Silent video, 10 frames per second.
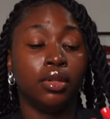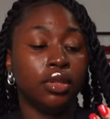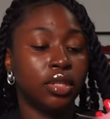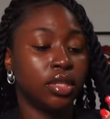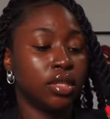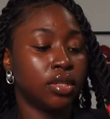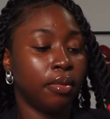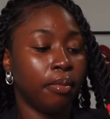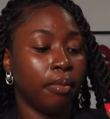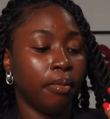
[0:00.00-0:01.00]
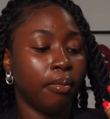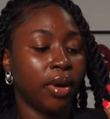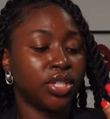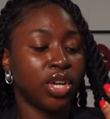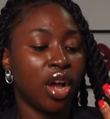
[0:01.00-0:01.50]
this is
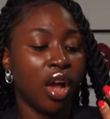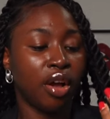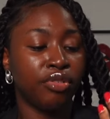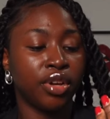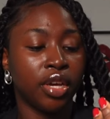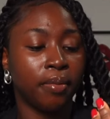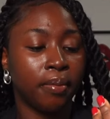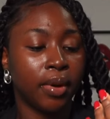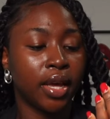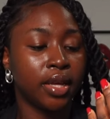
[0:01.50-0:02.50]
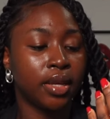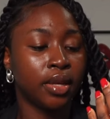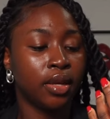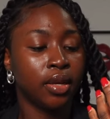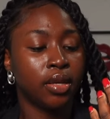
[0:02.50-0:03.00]
Masha Ari by
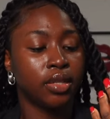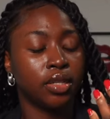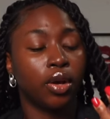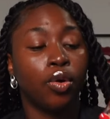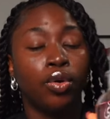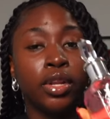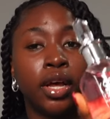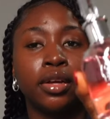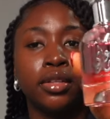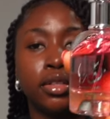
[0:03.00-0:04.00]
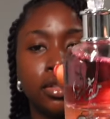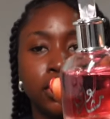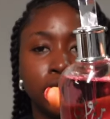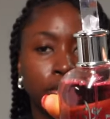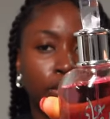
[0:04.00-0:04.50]
Zaconia.
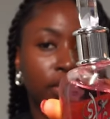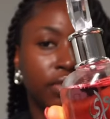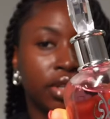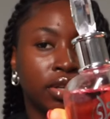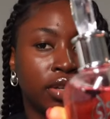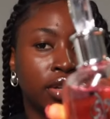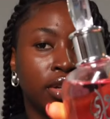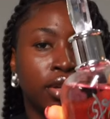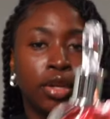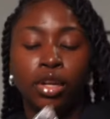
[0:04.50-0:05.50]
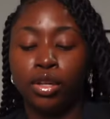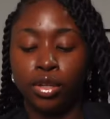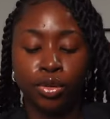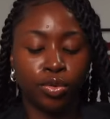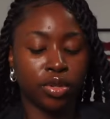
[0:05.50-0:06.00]
This is one of the
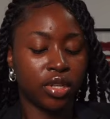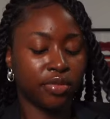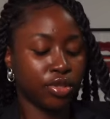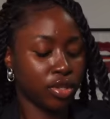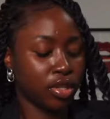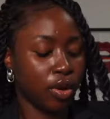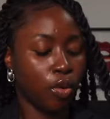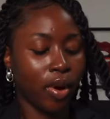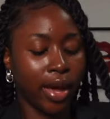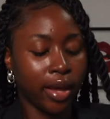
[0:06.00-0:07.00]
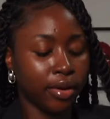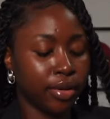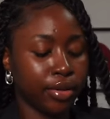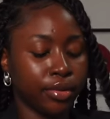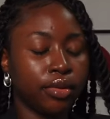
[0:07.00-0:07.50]
new ones I've just acquired.